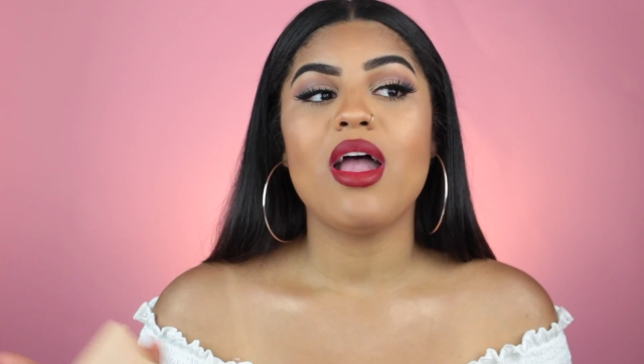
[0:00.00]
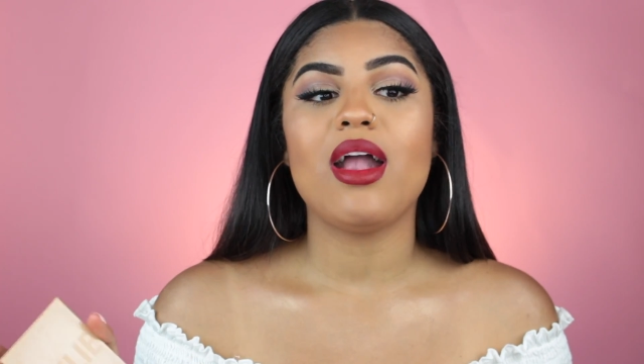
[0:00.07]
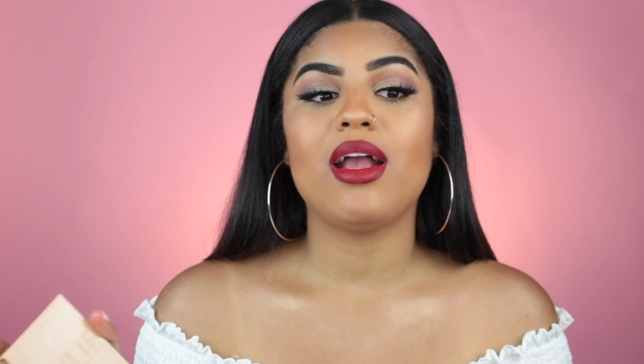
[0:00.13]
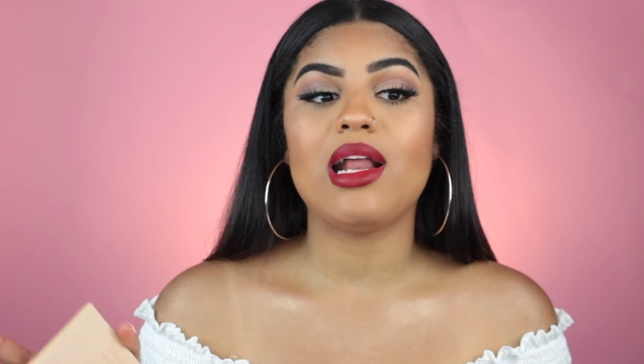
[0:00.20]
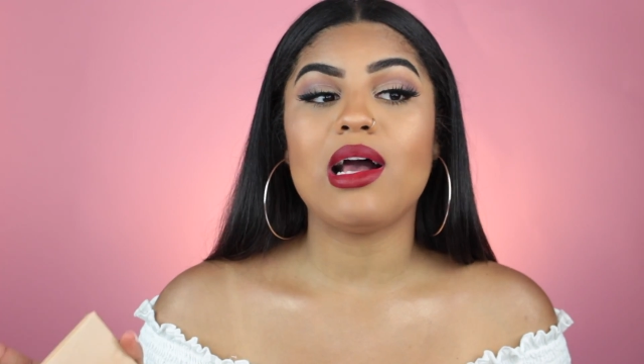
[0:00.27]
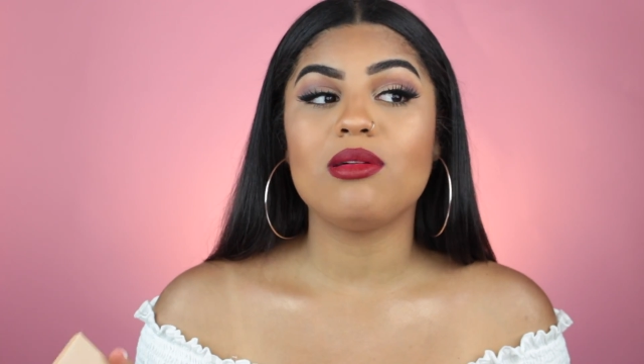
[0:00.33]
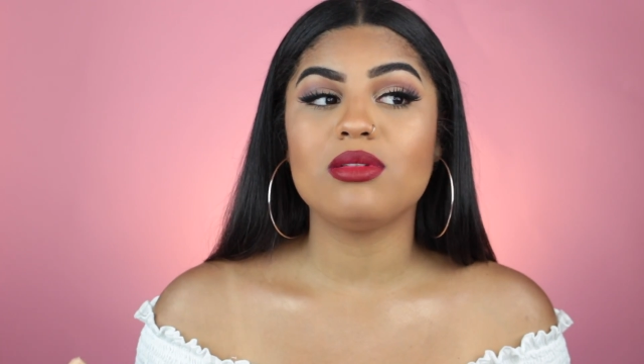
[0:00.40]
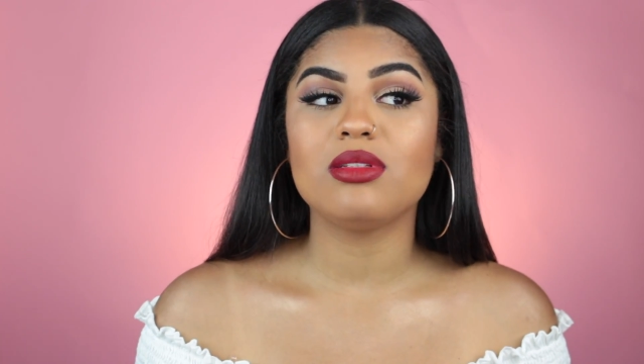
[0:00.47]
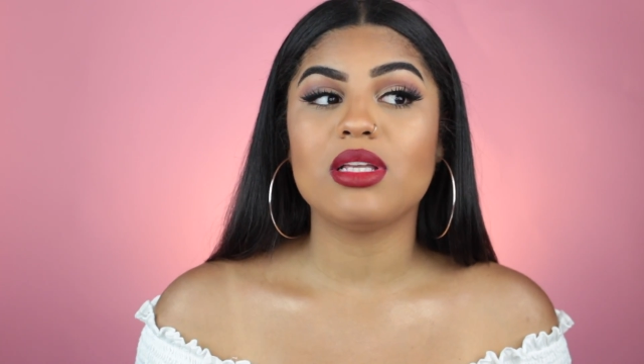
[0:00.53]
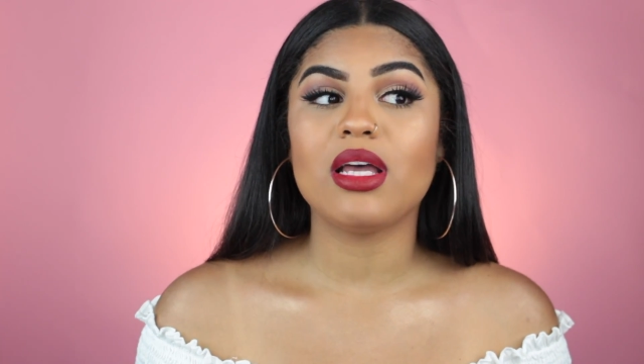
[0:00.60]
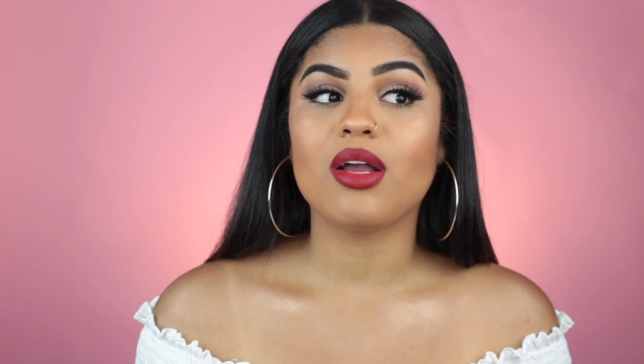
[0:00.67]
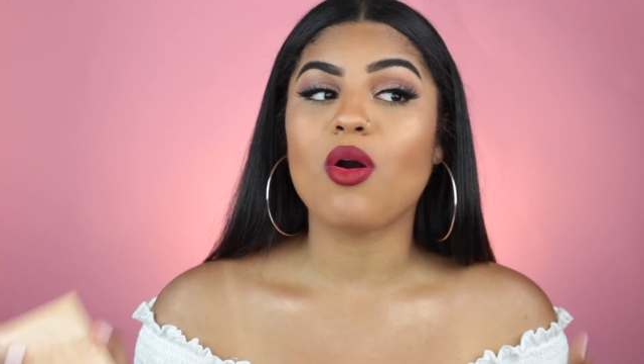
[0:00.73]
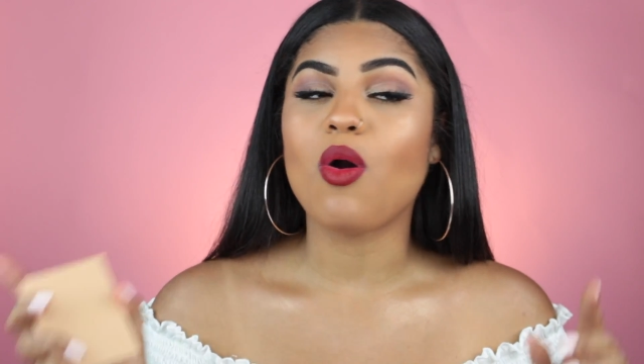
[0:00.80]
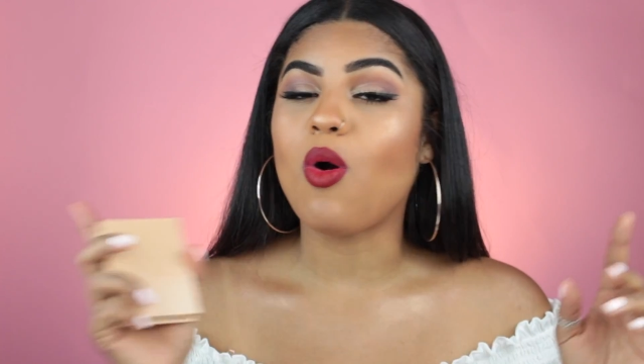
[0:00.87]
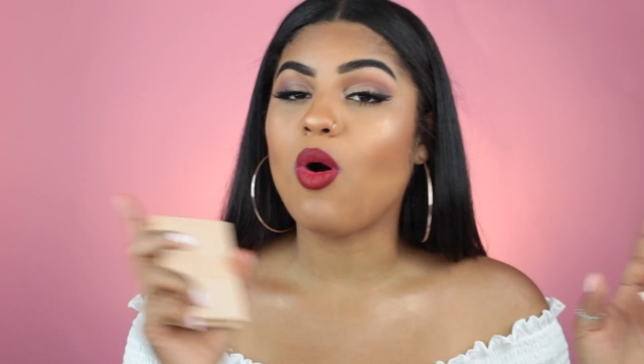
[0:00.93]
and I was
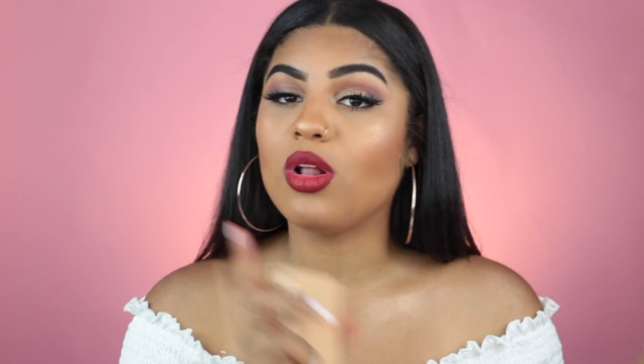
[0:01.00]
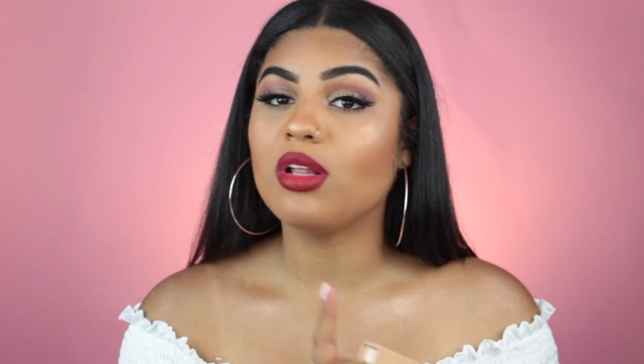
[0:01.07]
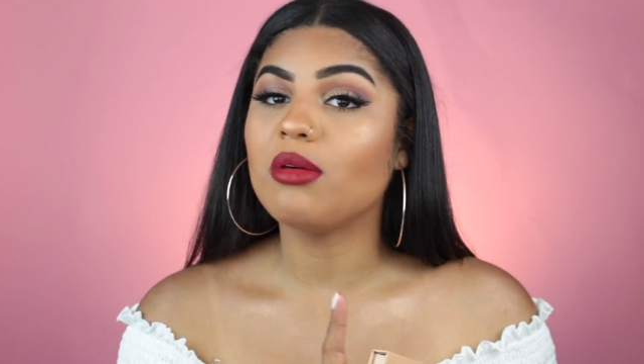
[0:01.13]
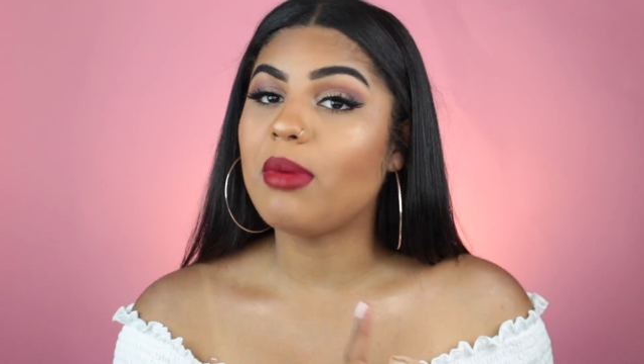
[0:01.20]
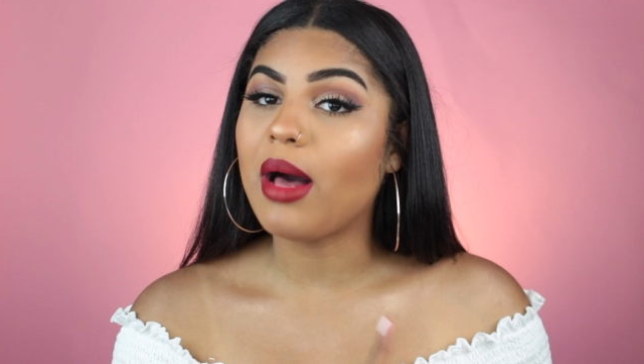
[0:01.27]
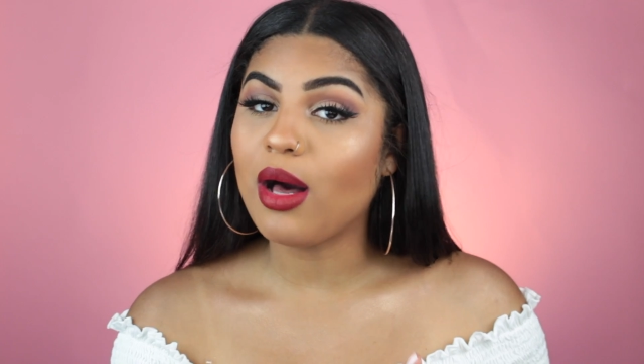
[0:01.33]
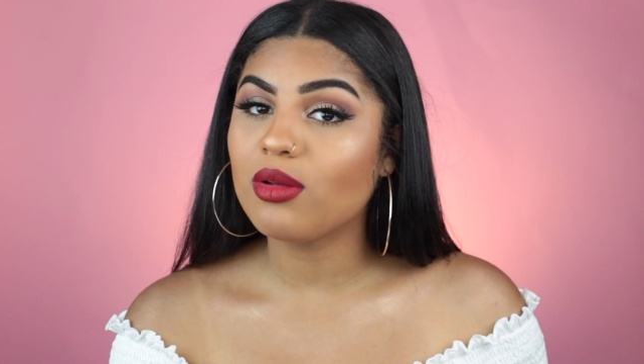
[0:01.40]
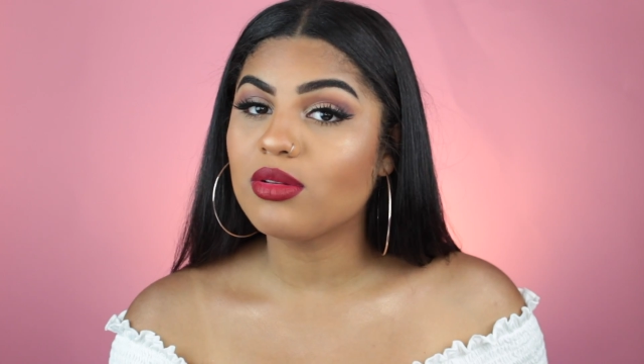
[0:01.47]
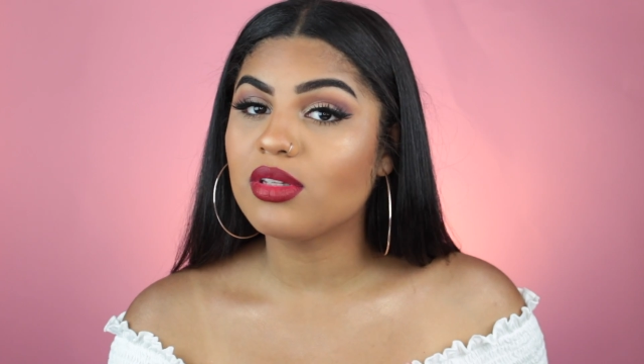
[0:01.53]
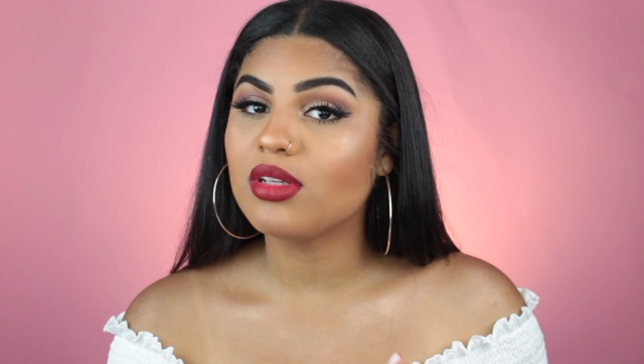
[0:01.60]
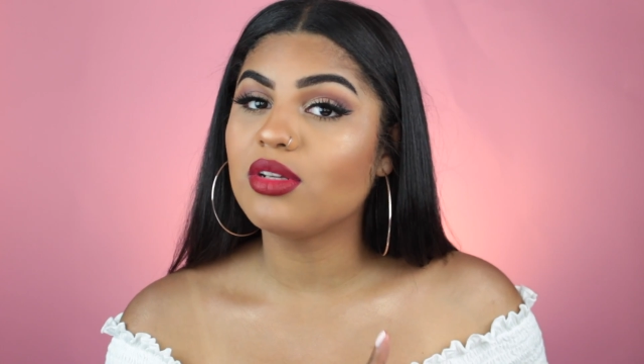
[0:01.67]
like all about